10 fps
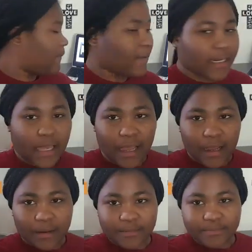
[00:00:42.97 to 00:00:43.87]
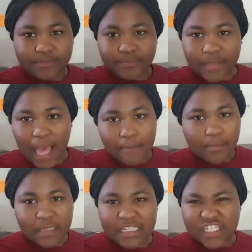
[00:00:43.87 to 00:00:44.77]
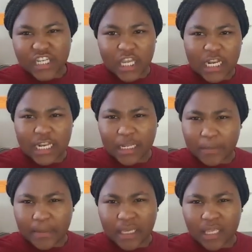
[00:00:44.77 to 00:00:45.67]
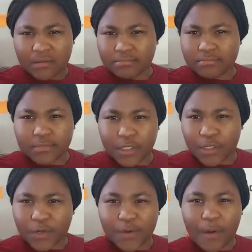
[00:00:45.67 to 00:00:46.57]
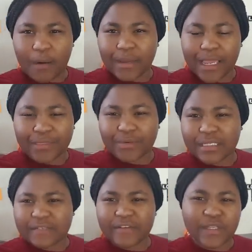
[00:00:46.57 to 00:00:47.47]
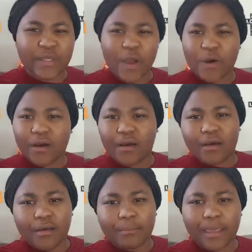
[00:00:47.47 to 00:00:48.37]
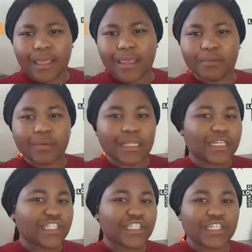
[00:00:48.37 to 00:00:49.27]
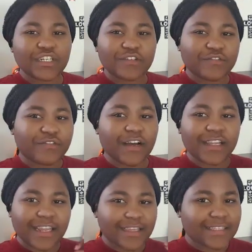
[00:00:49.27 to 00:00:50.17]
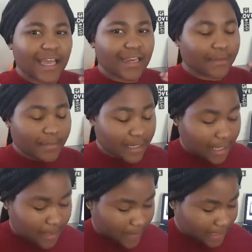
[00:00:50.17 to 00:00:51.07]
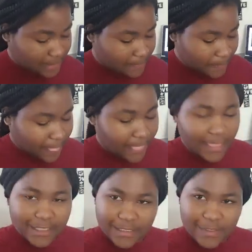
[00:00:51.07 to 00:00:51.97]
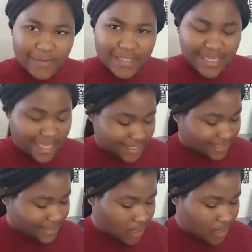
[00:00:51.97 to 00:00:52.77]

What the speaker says: But I'm gonna be DJing a little bit, you know, while we get through this video. Make it really chill, fun, exciting. But anyways, let's do this.